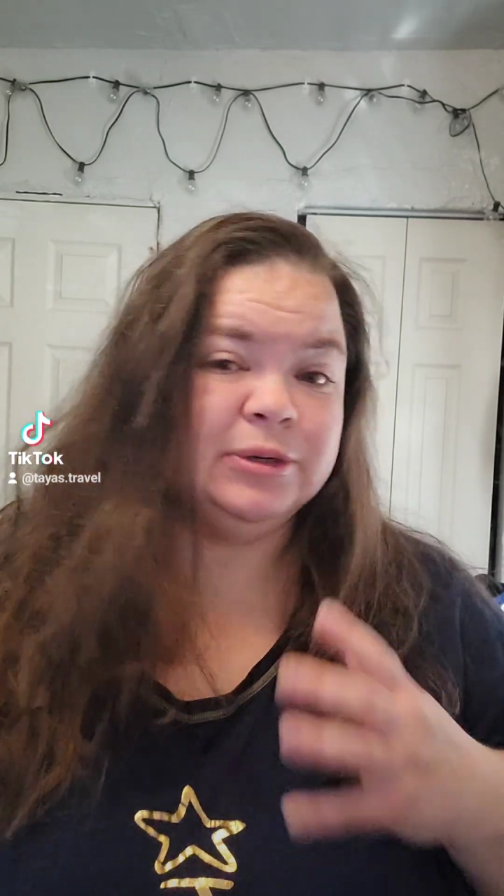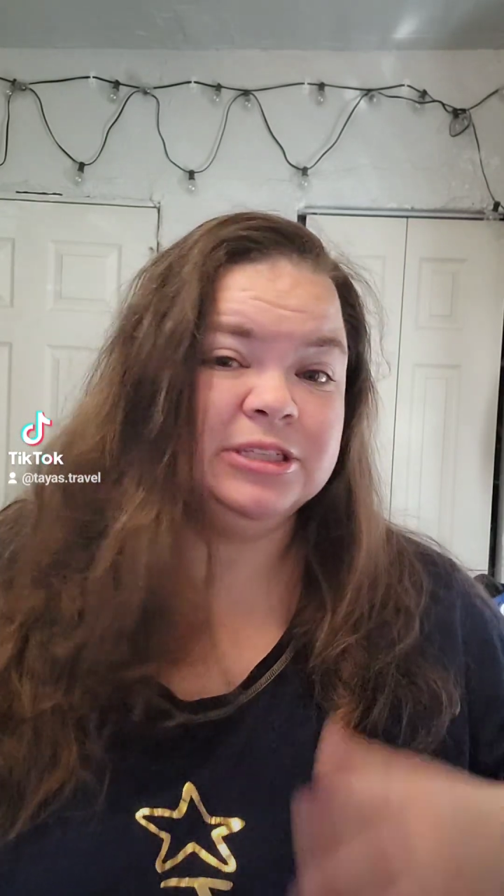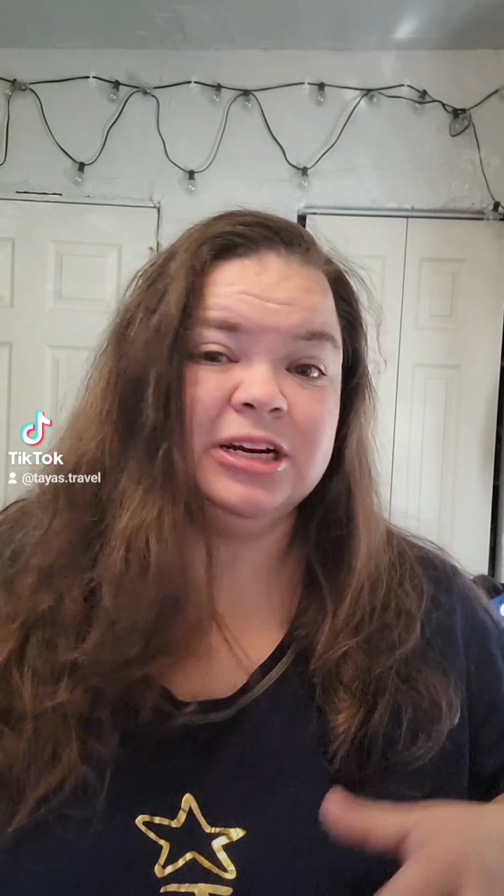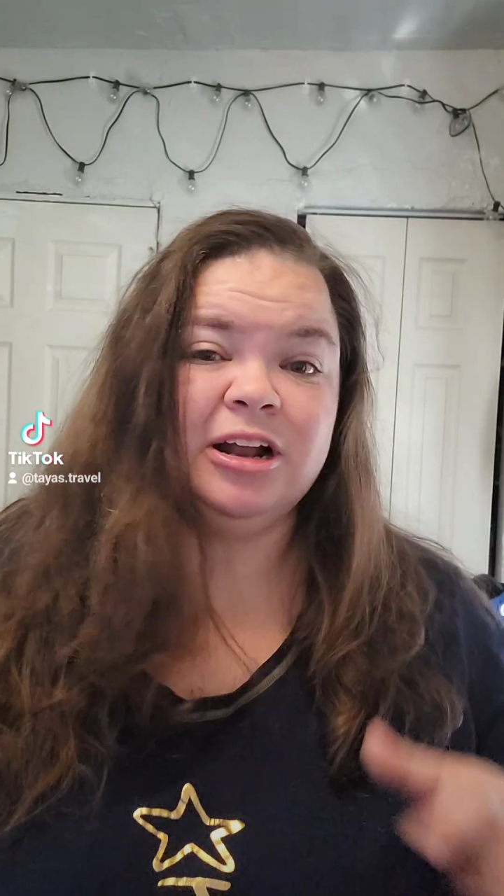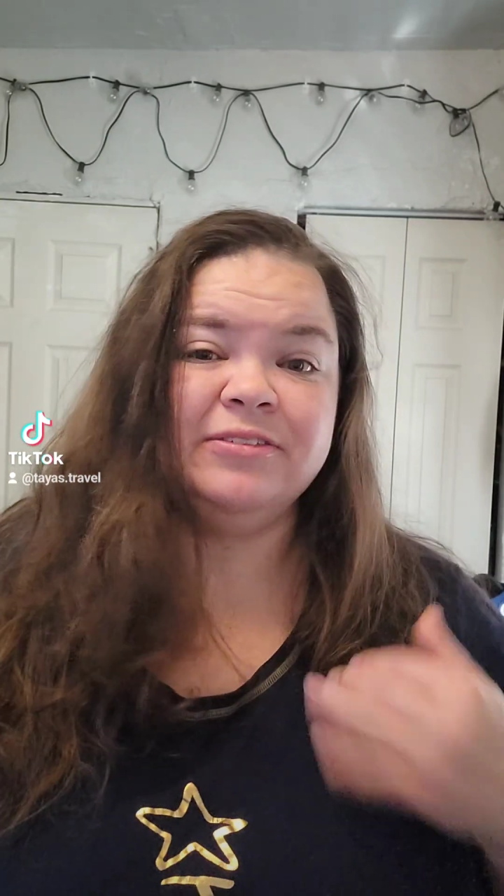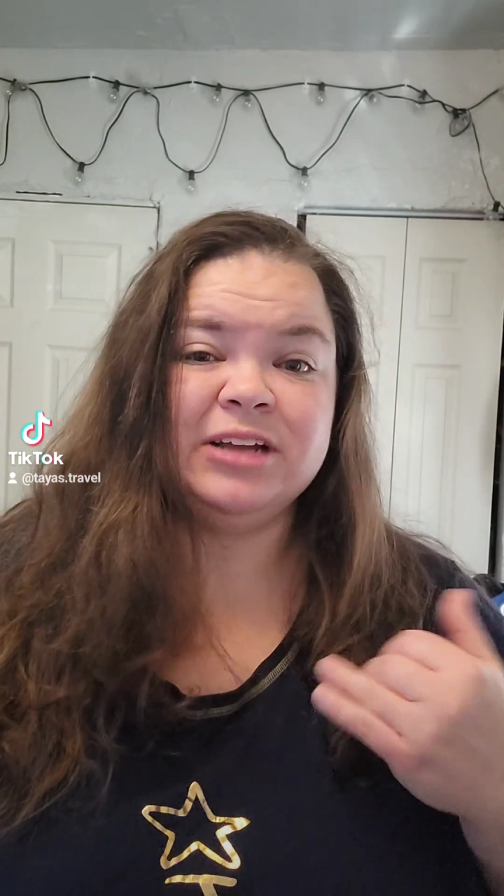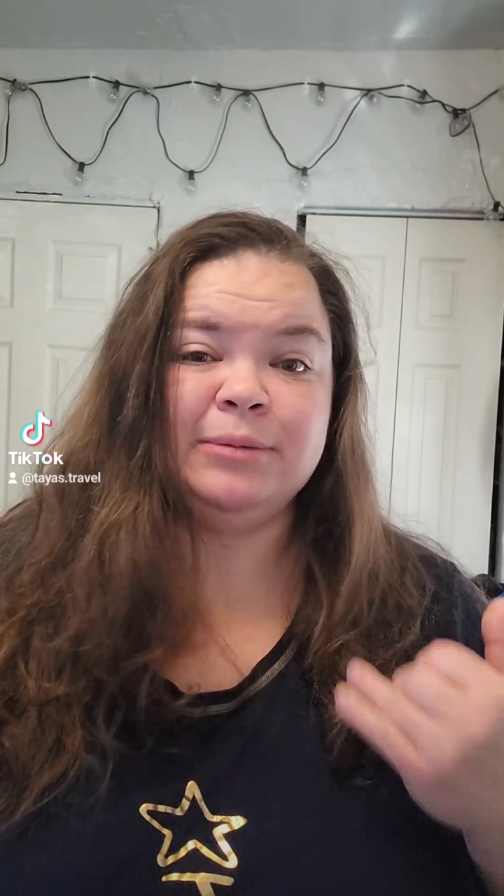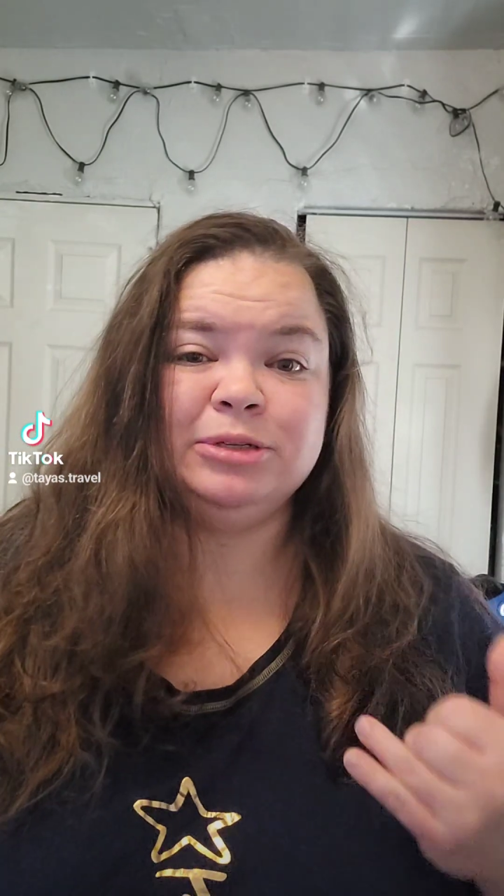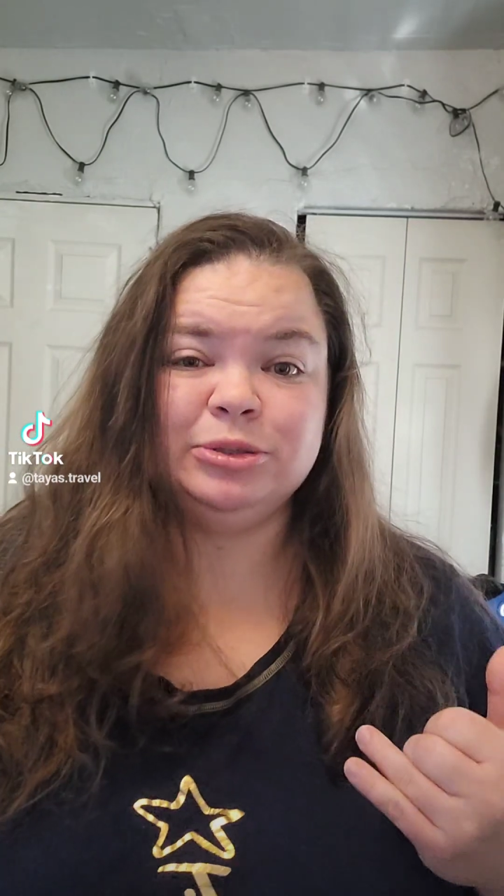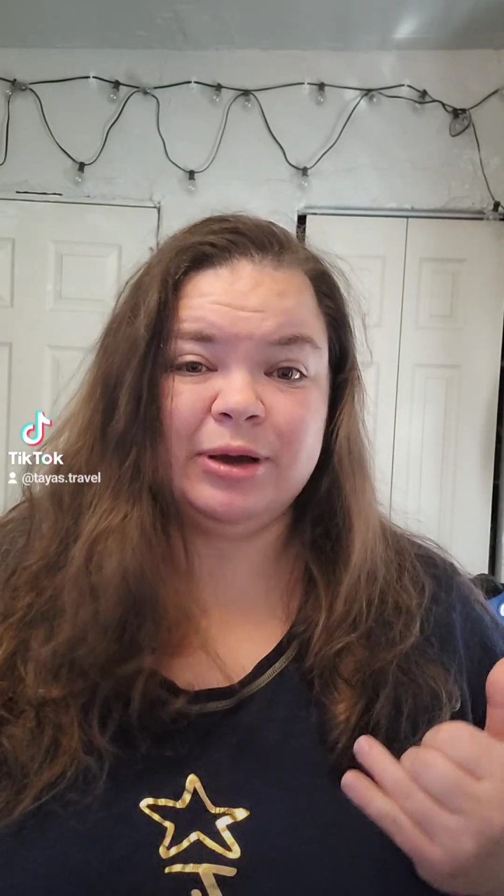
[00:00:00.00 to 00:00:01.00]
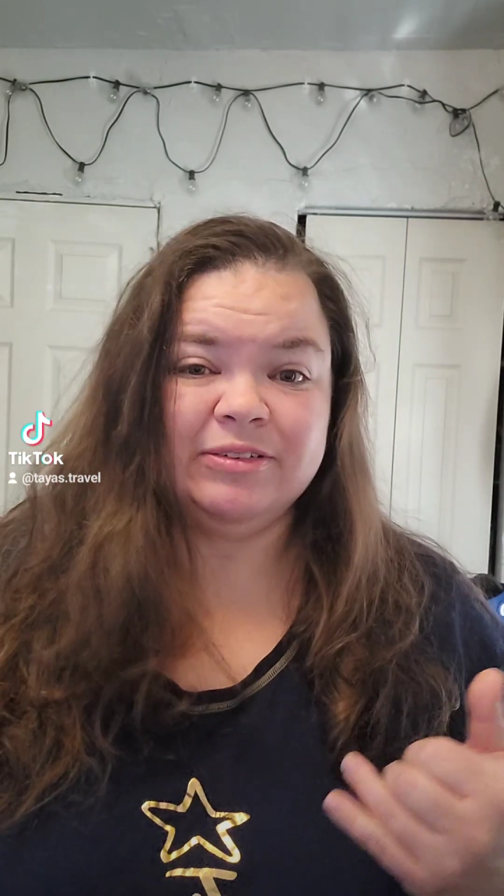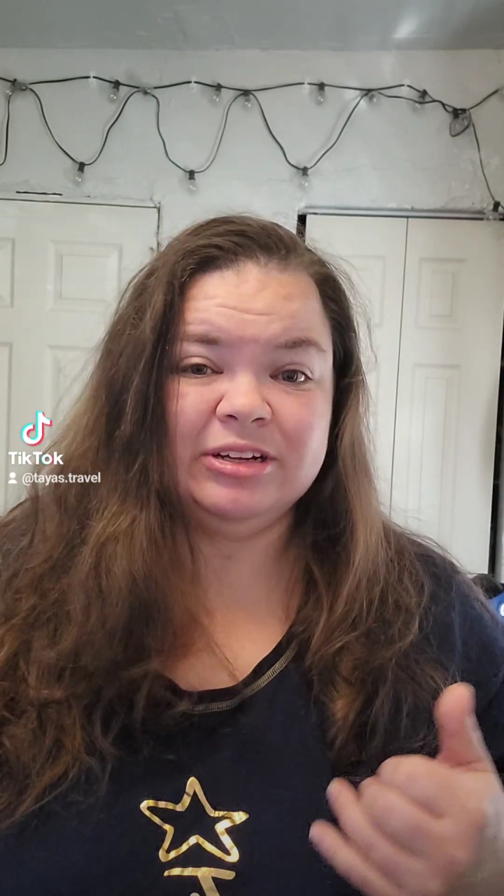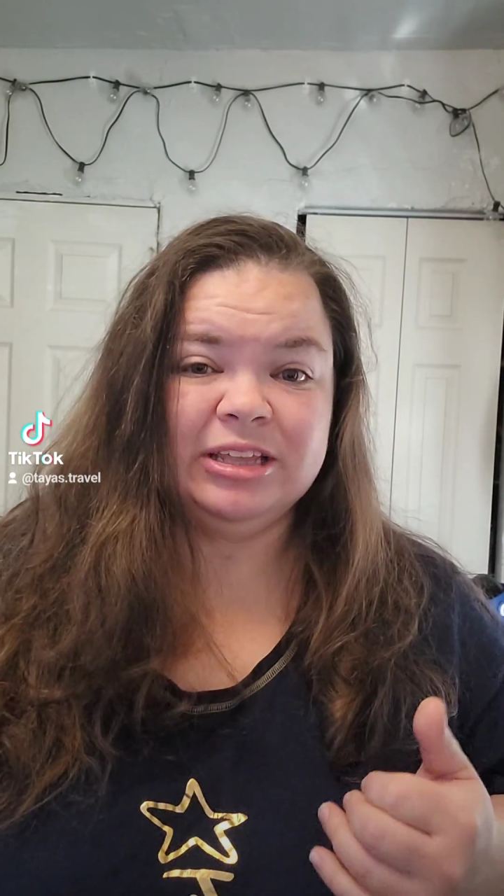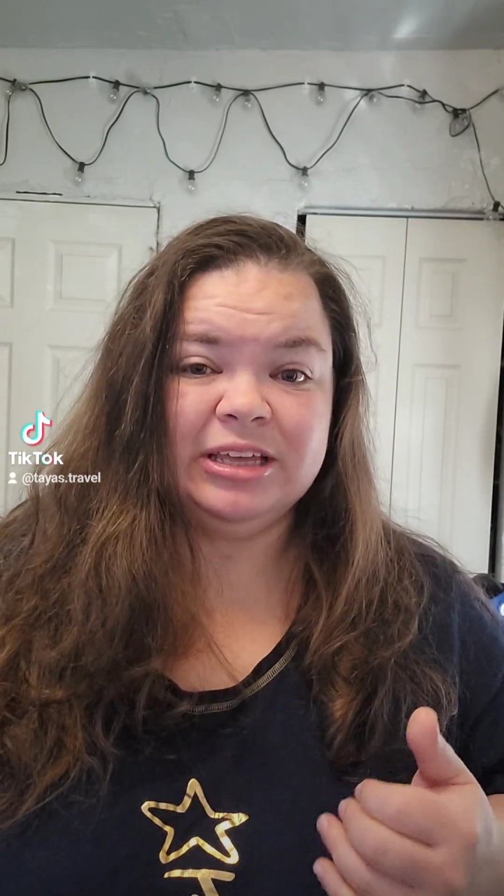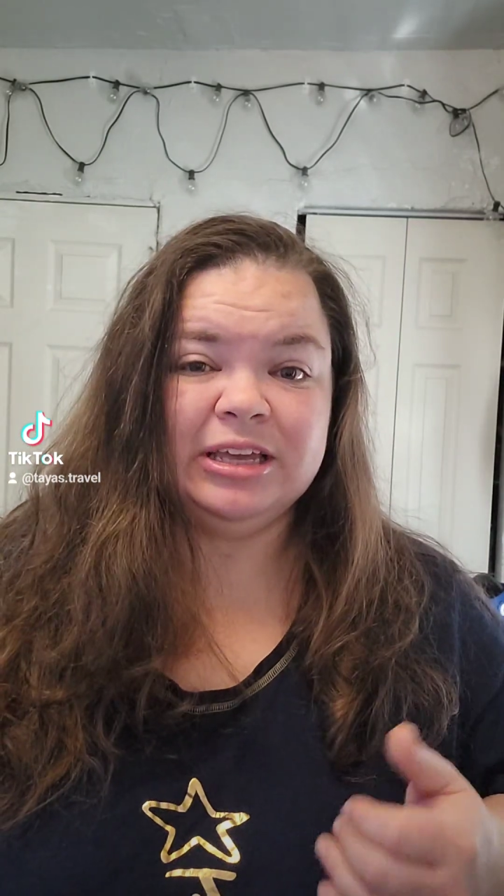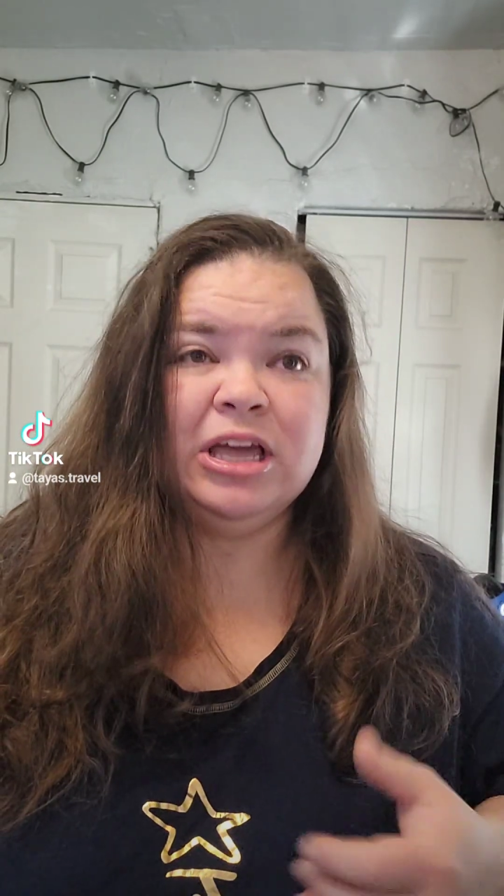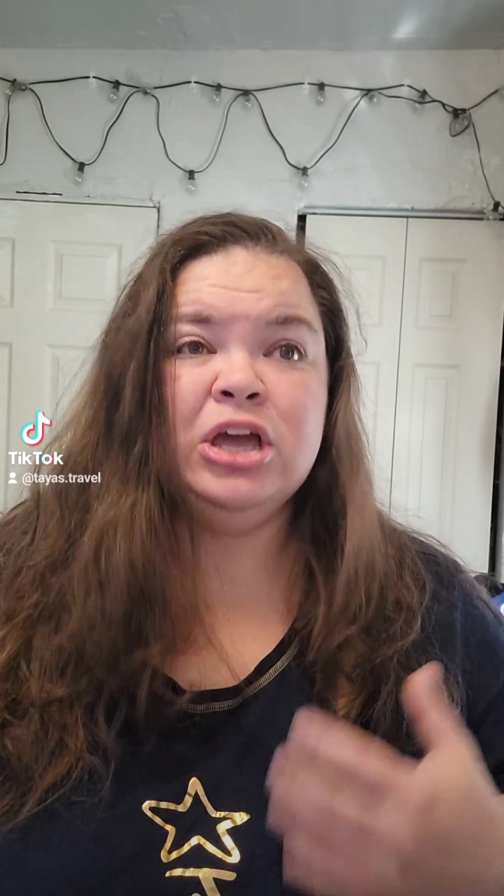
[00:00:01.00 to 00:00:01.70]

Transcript: wasn't enough time to do everything.